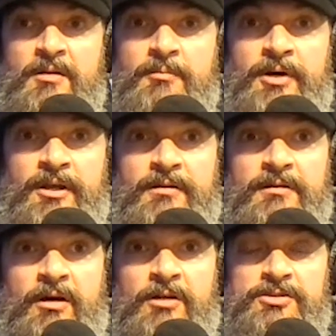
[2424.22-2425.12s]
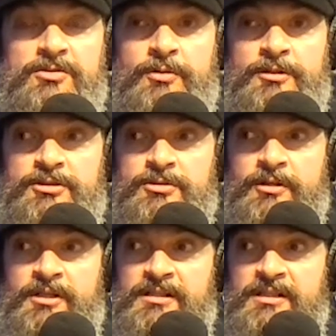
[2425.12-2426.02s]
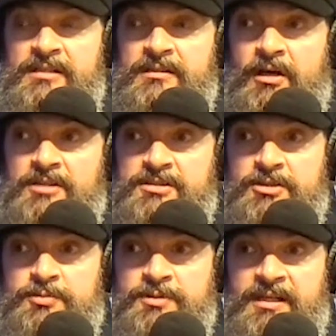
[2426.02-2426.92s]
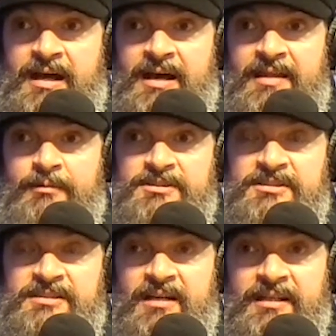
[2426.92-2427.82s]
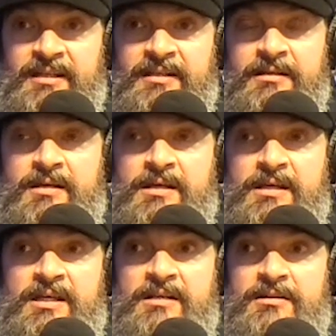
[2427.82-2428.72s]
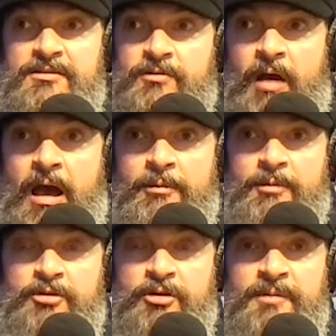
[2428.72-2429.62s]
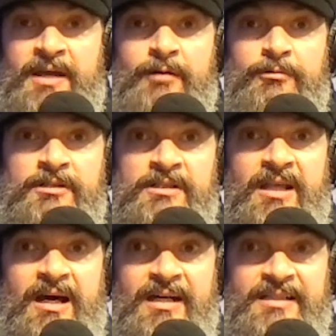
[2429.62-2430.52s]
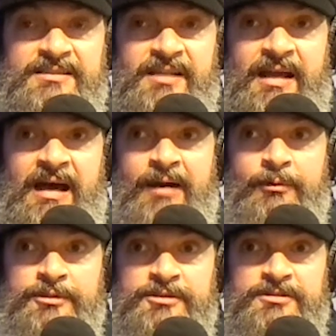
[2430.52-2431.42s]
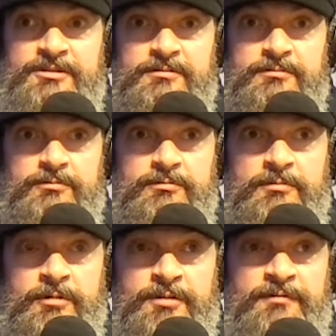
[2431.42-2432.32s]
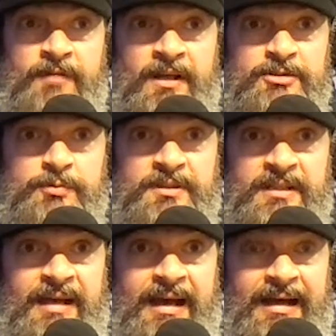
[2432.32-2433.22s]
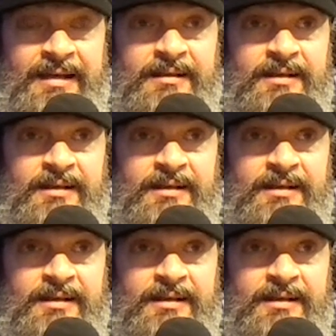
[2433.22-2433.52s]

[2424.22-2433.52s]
But long story short, he he lost touch with the guy that was selling it. He described him to me. I realized that I was good friends with the guy.